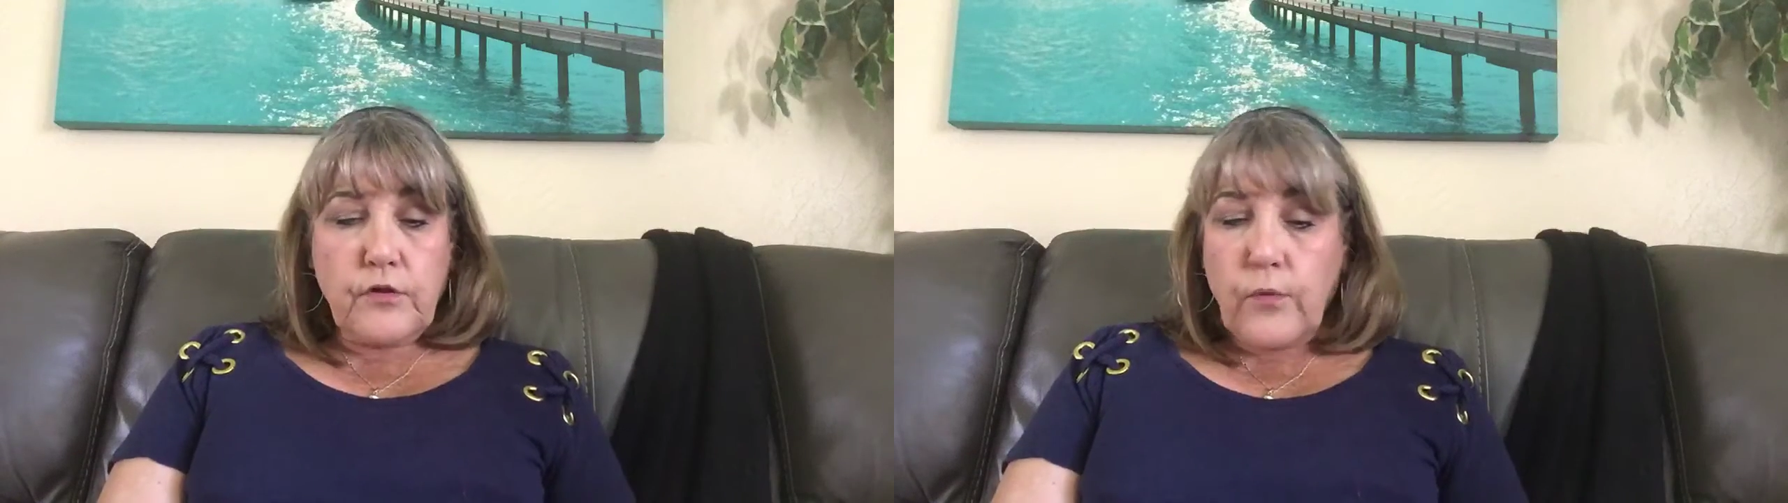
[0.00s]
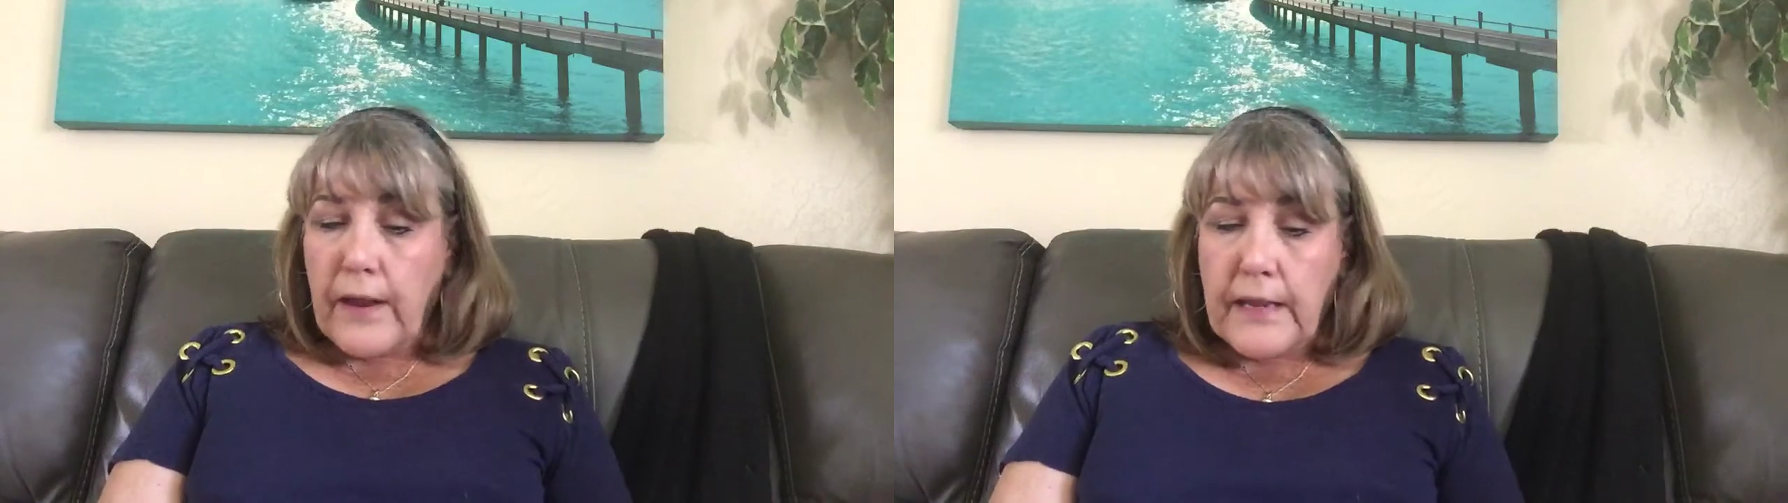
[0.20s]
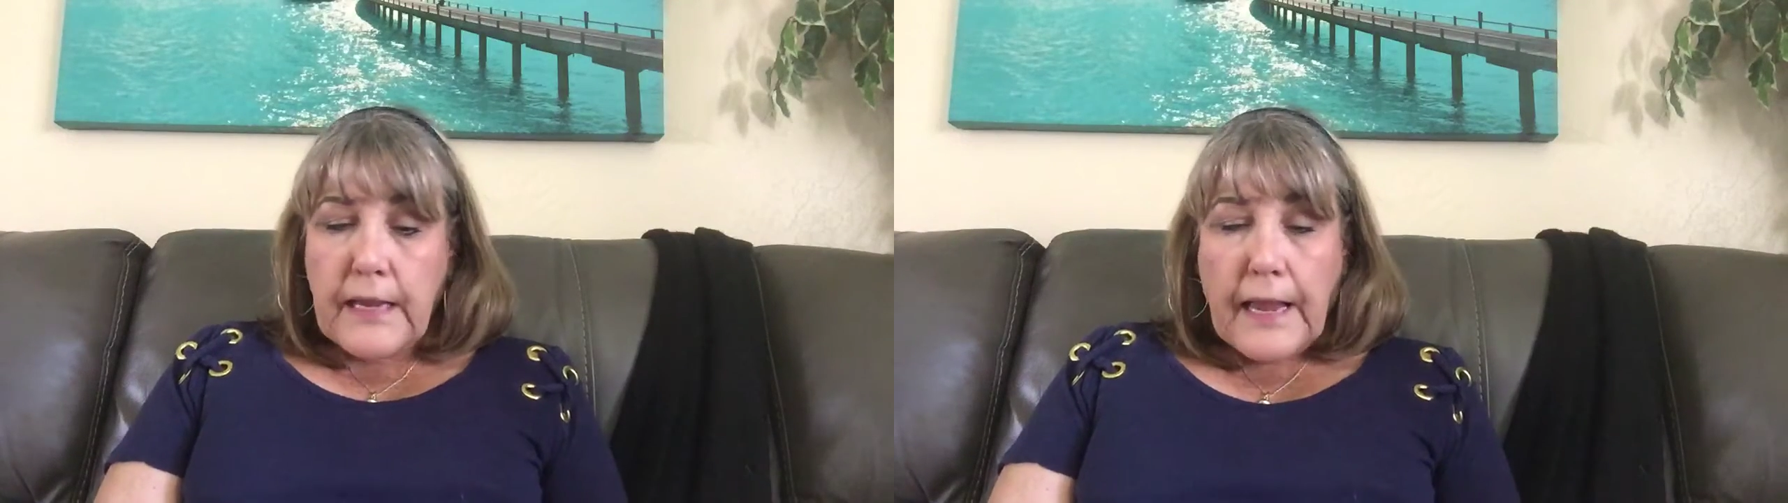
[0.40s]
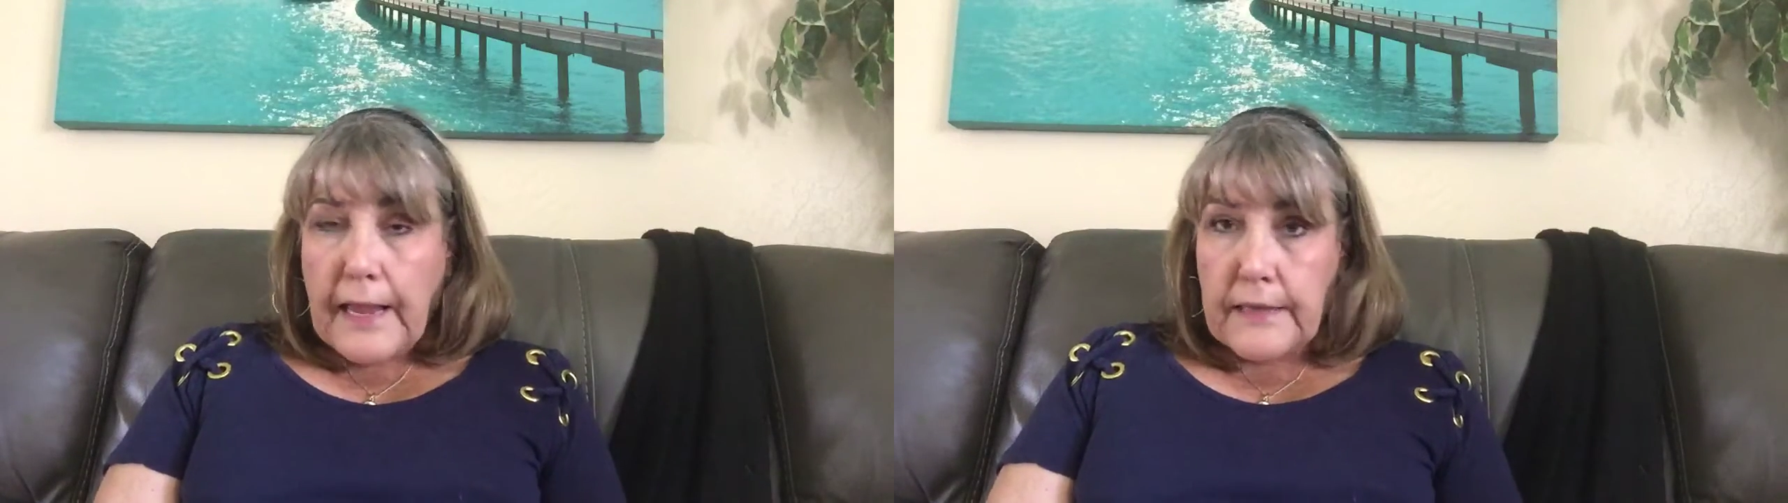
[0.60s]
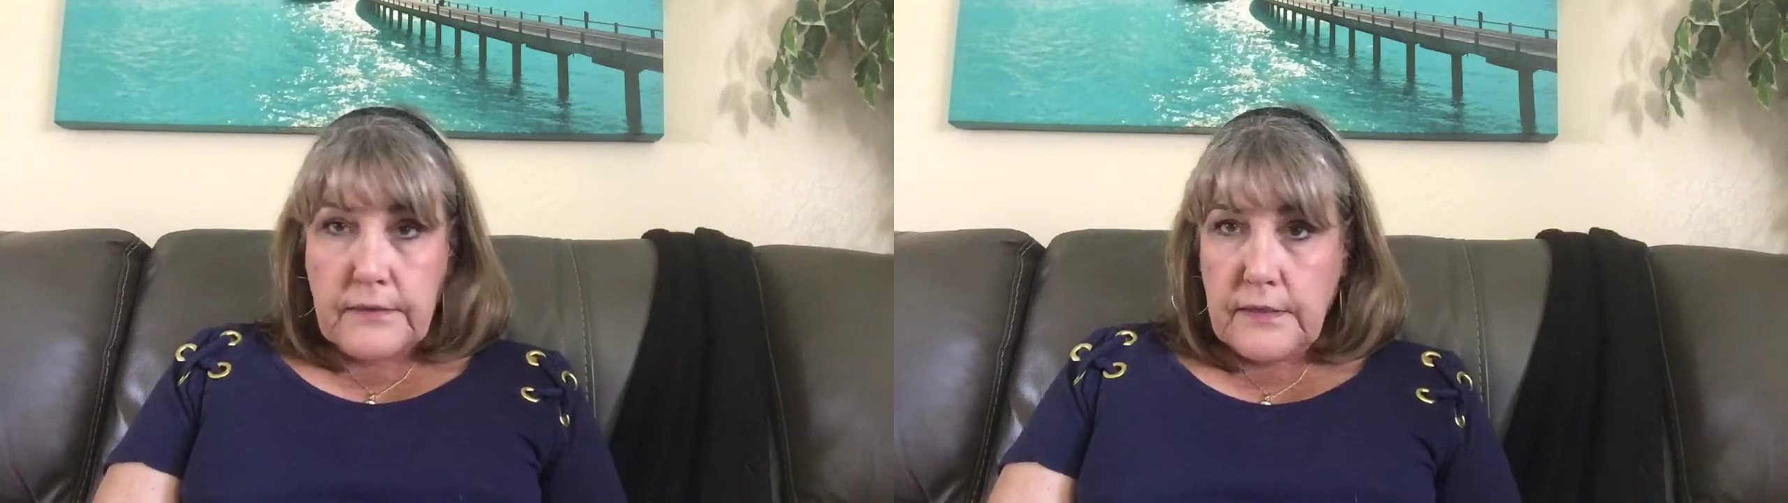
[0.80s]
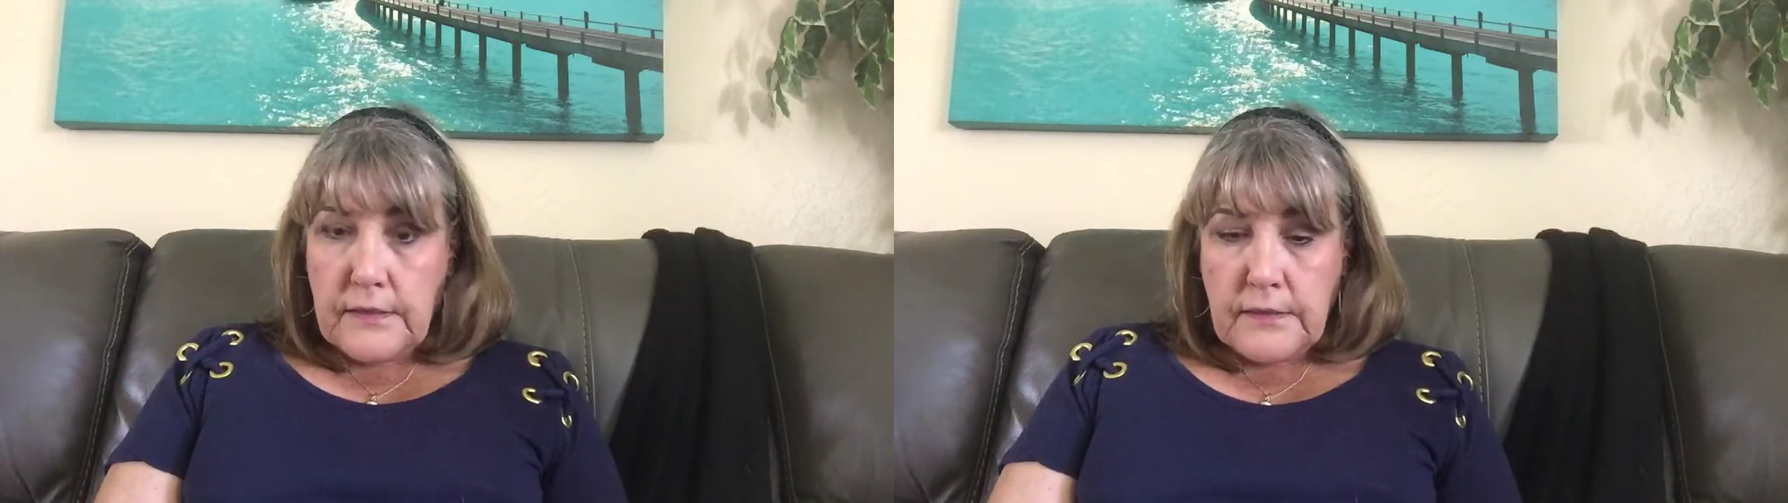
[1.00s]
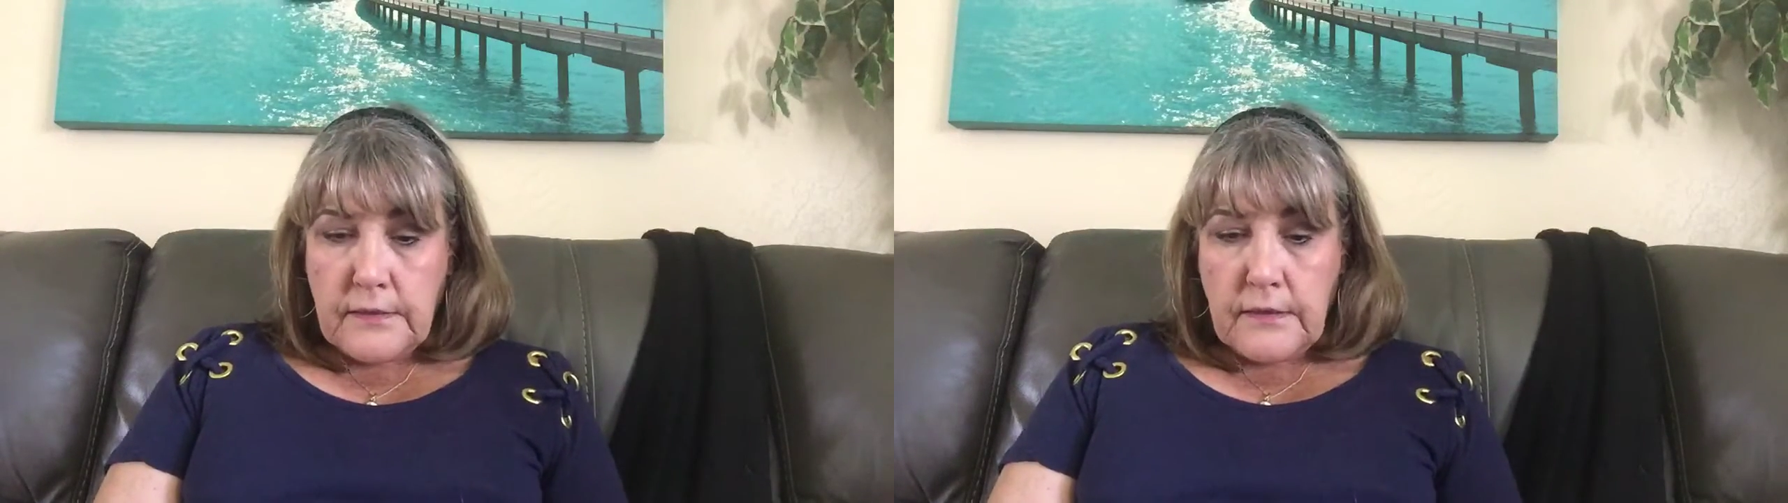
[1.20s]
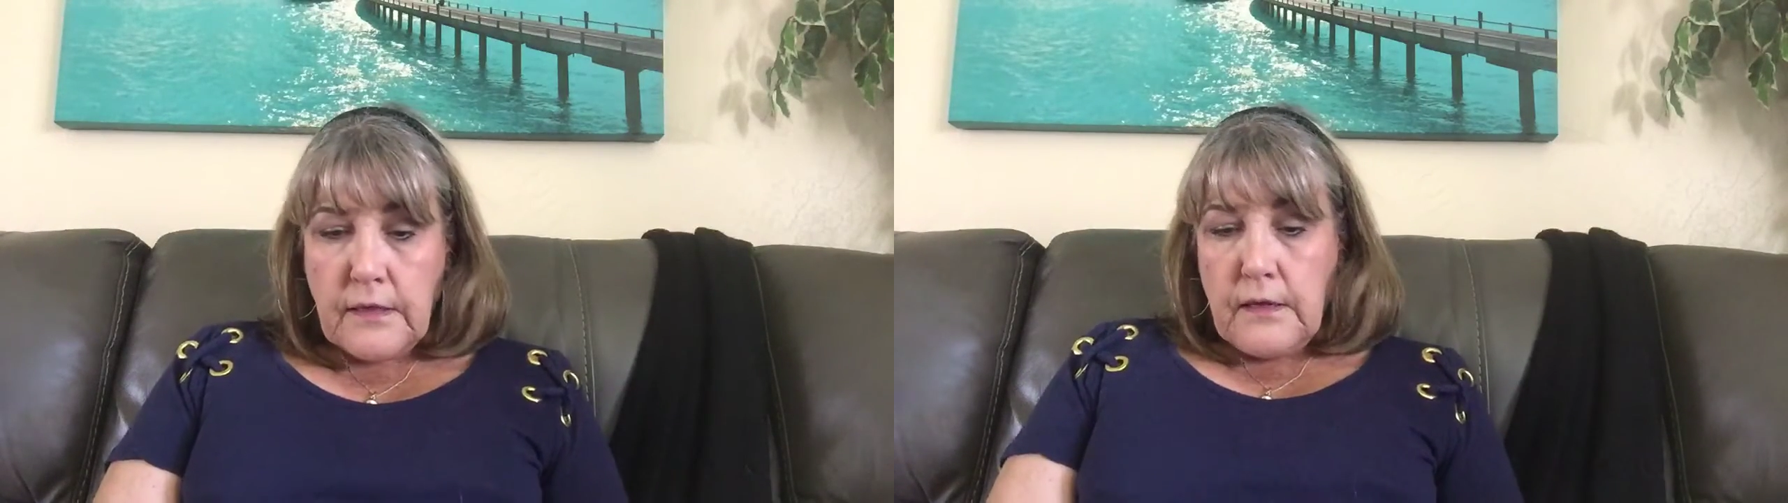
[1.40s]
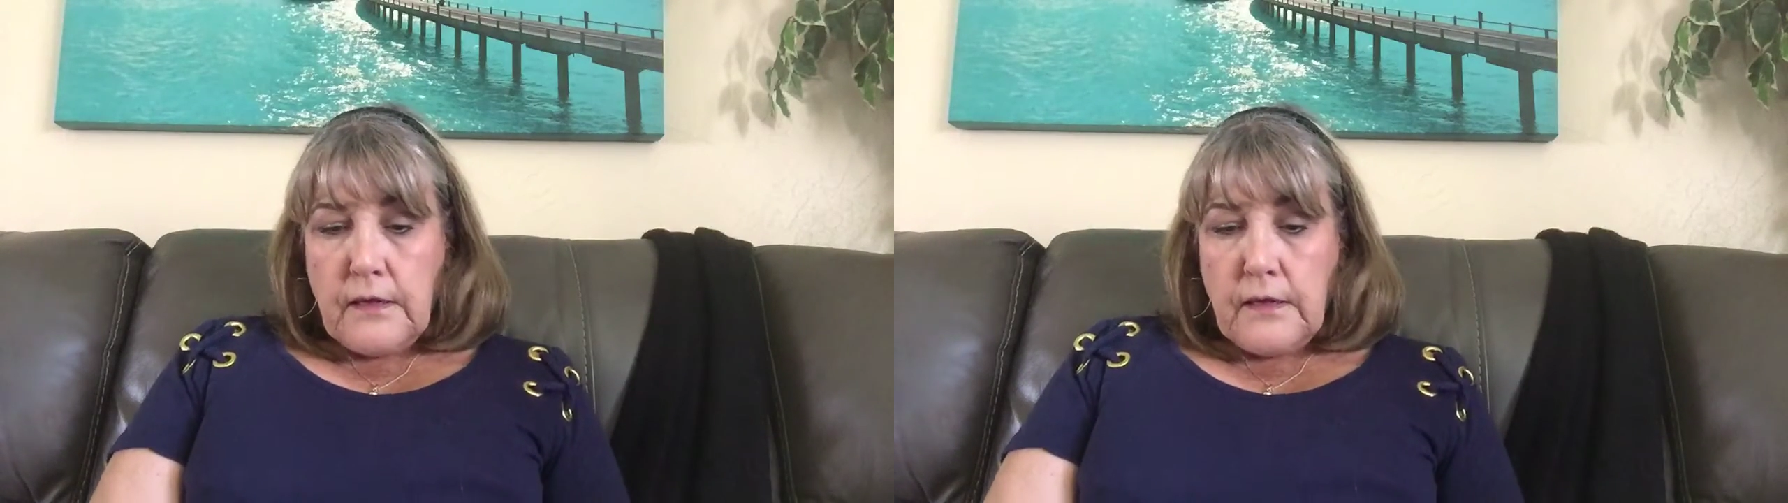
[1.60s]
Grand Canyon,